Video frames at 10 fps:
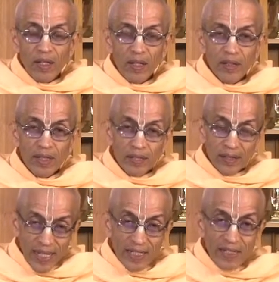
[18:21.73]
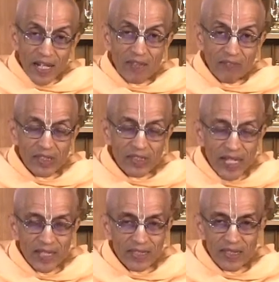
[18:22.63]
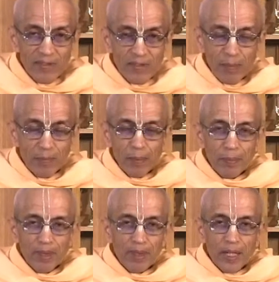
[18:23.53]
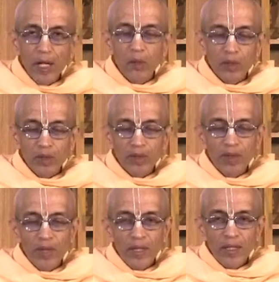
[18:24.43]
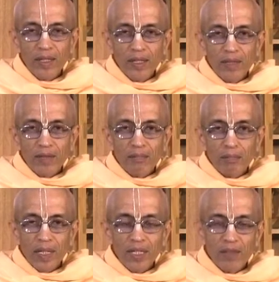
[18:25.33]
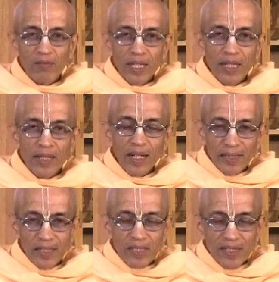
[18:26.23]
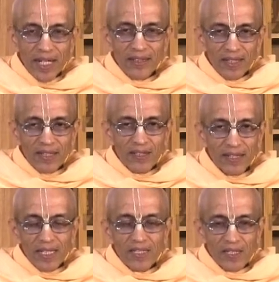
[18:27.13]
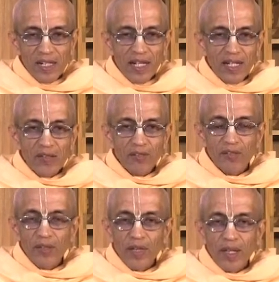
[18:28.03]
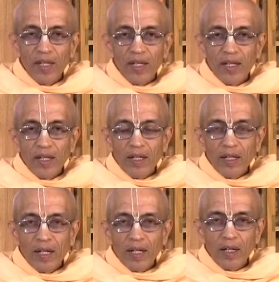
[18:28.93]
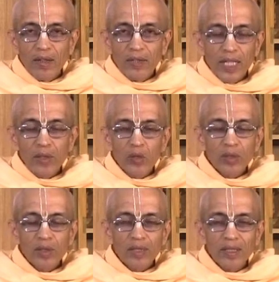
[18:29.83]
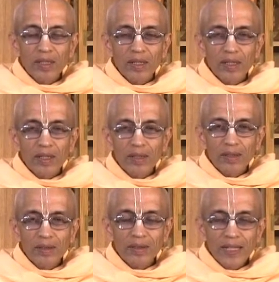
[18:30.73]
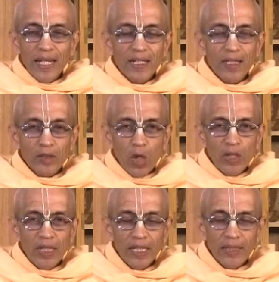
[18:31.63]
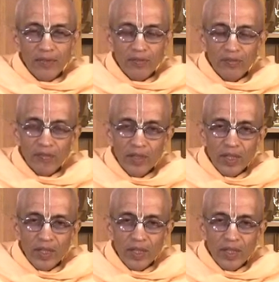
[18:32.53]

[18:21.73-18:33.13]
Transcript: uh, that next life is there itself some people doubt but if they understand there is a next life uh, they don't uh, take authoritative